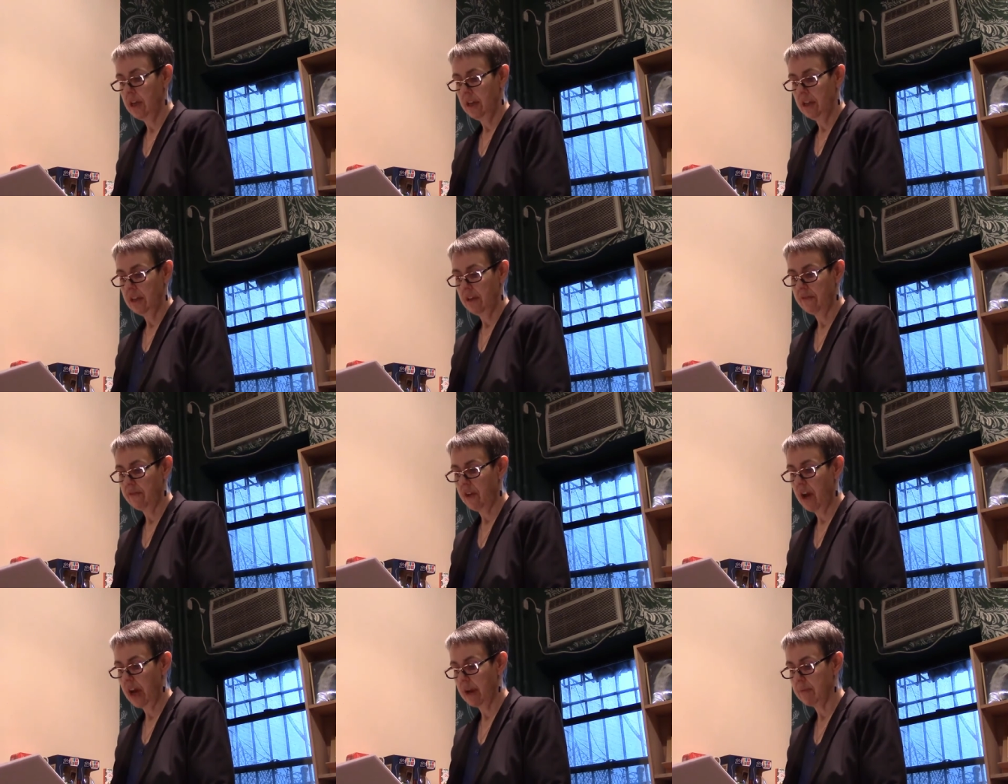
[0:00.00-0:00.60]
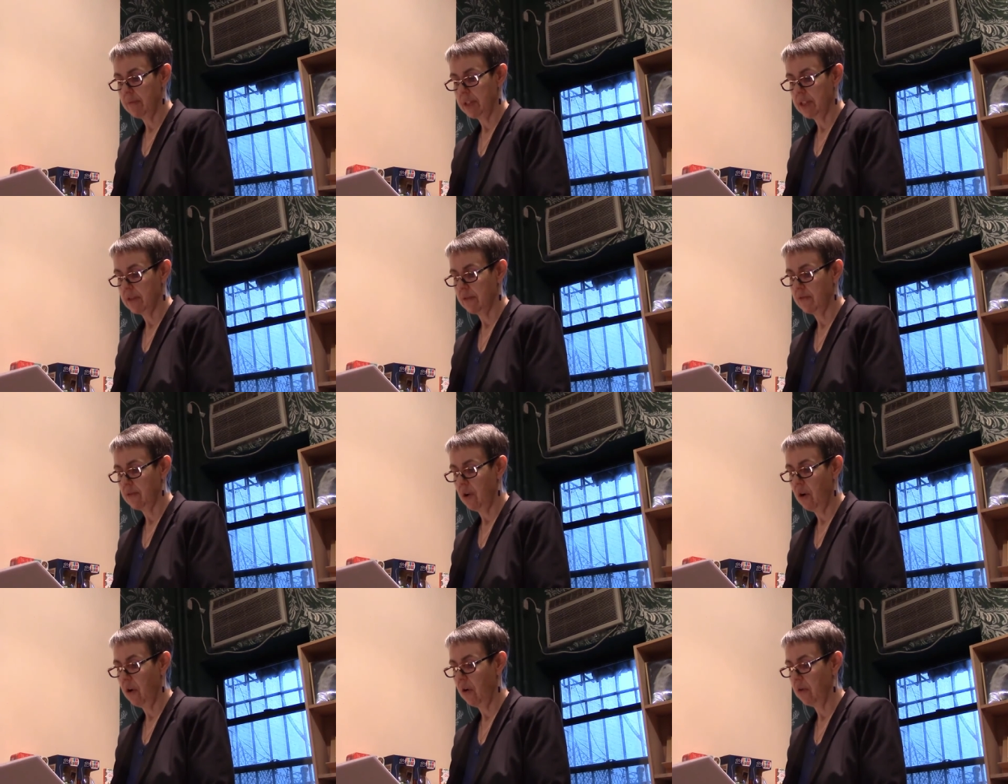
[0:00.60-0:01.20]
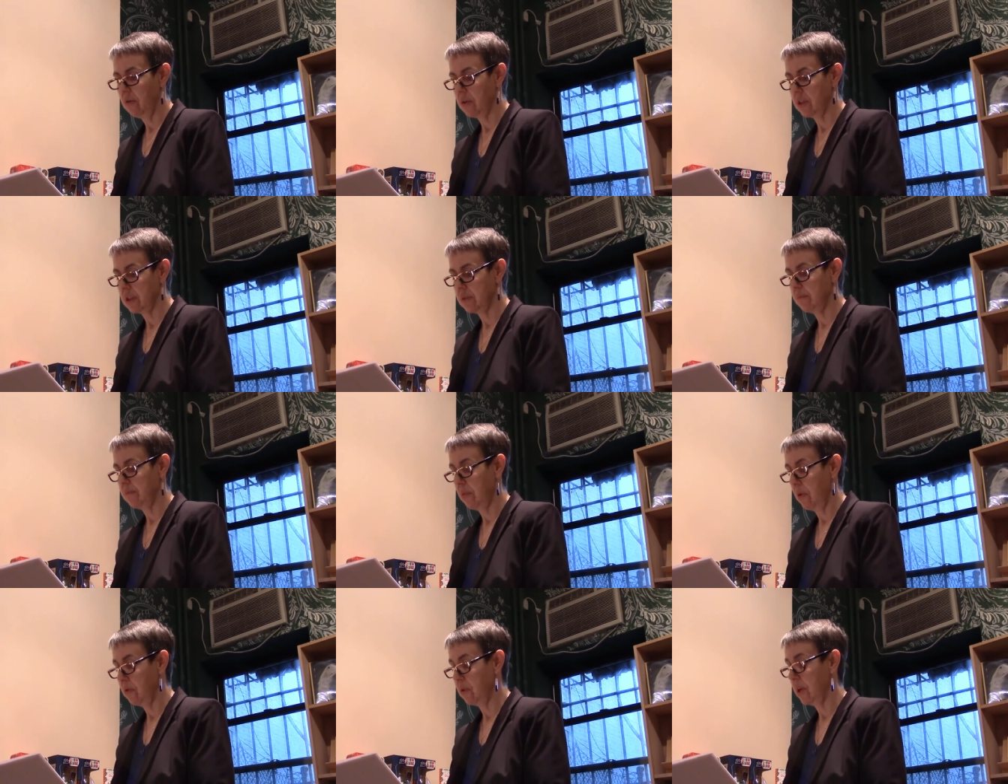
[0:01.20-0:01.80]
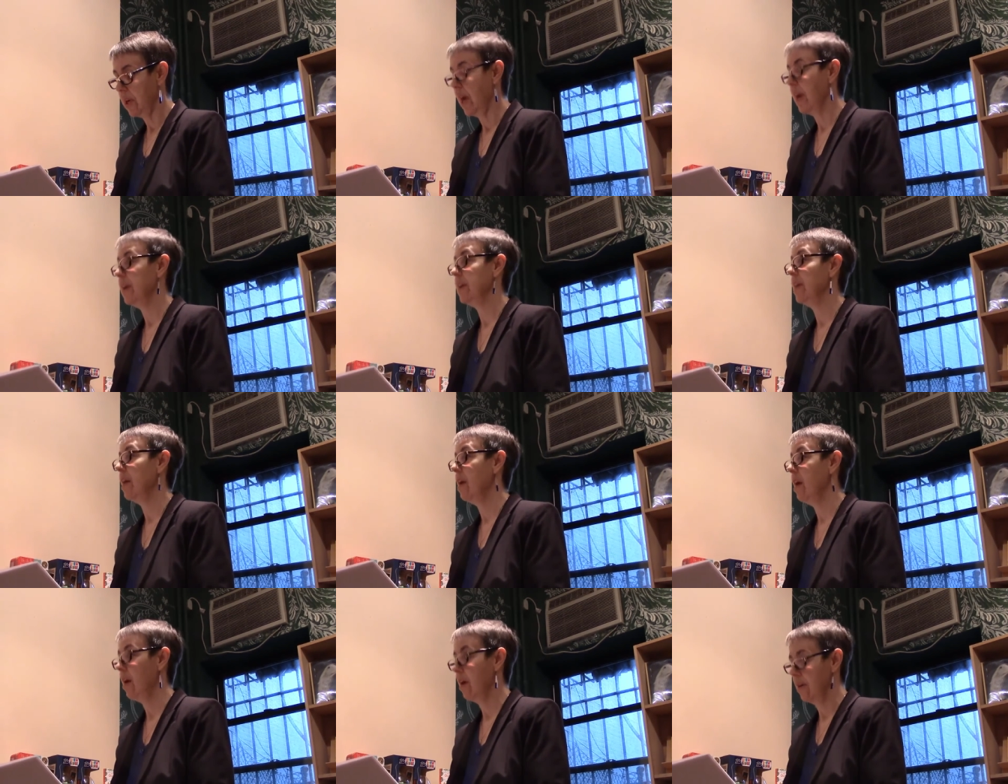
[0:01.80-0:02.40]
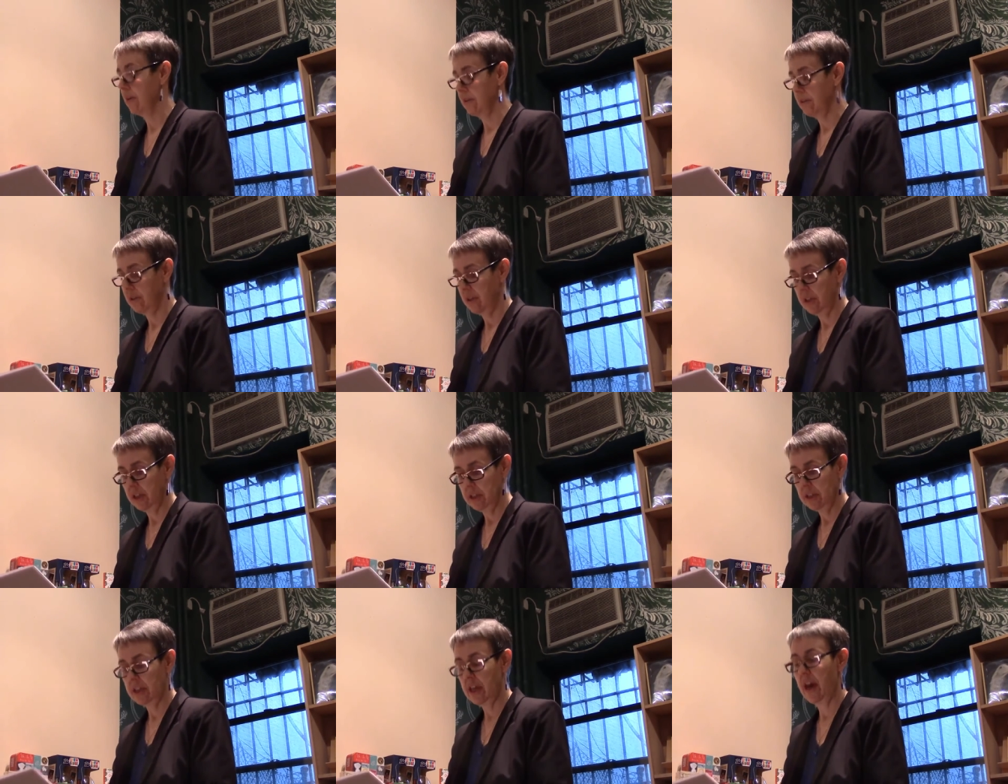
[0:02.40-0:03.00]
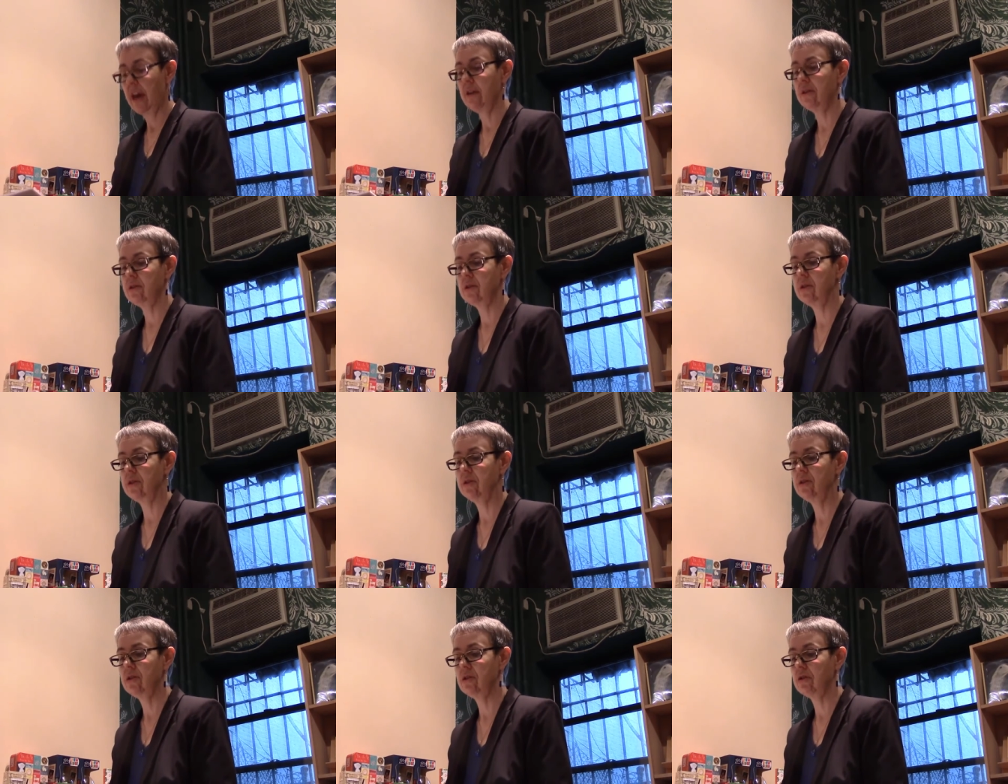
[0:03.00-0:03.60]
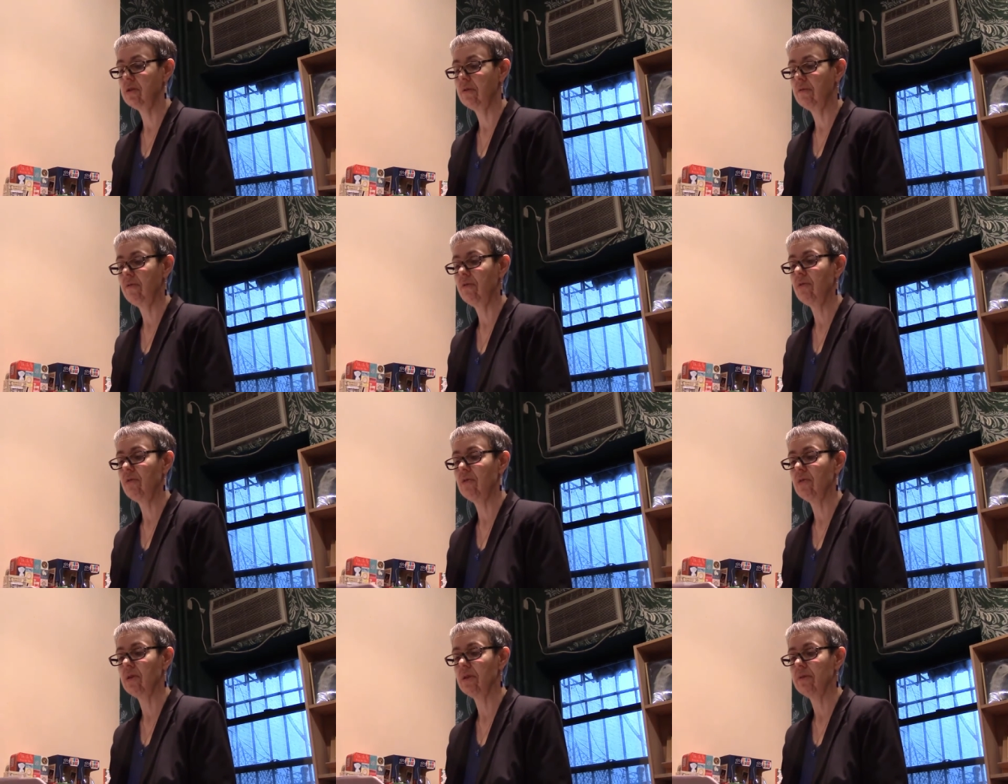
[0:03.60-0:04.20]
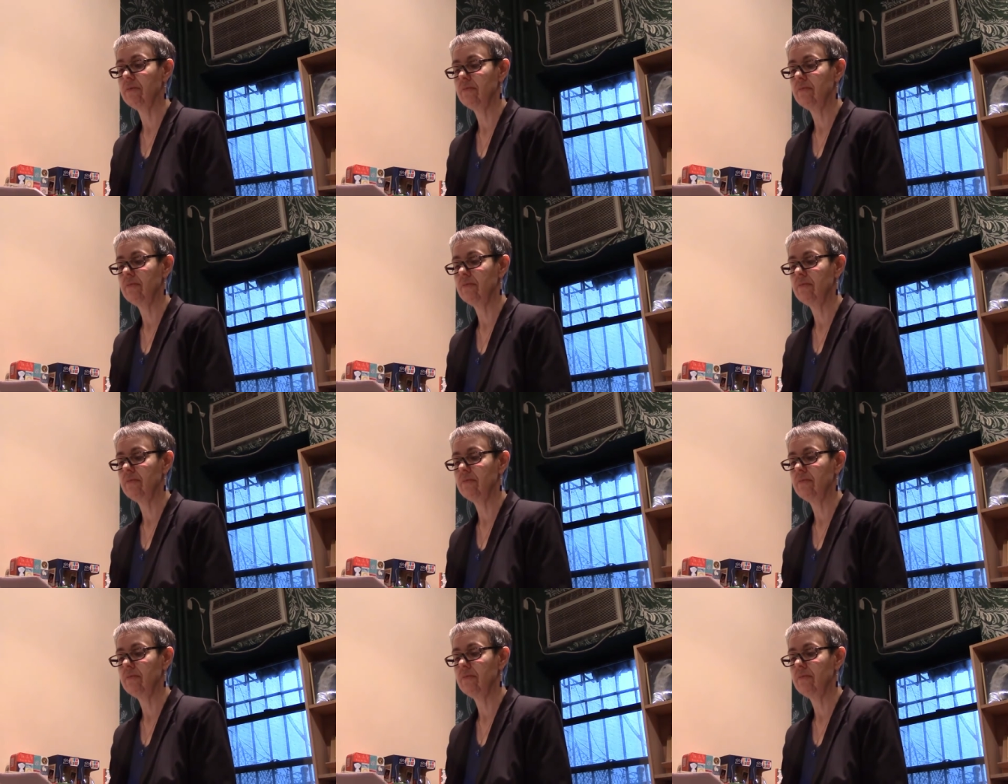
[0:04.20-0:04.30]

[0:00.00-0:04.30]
that fragments of coal exploded out of the hearth and scattered to the dirt floor.